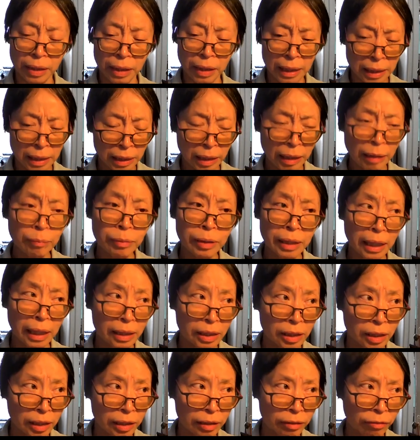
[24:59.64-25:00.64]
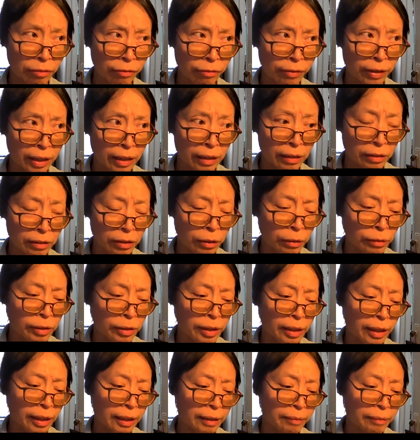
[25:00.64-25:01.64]
It seems as if
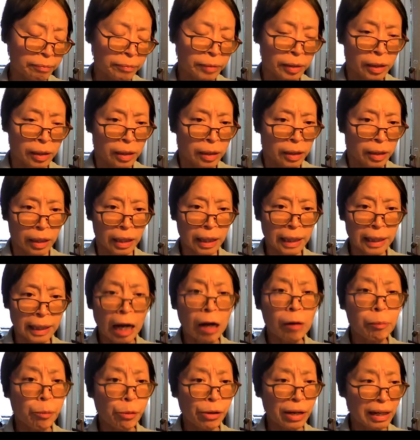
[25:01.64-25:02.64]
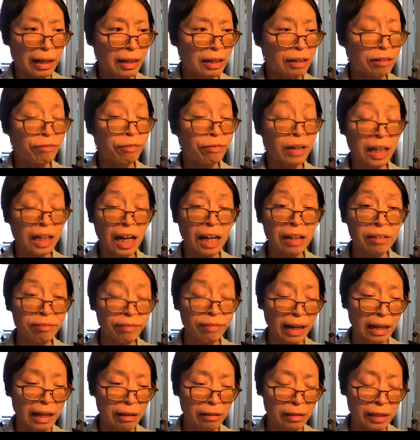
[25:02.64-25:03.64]
there's an outbreak of
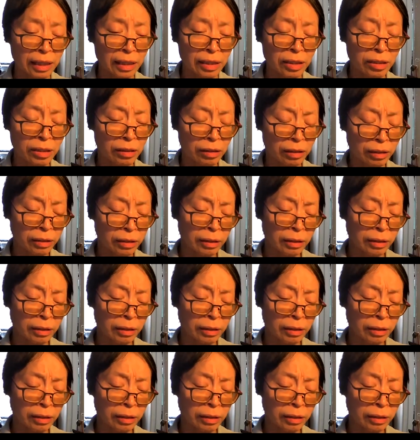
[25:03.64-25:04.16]
gun violence.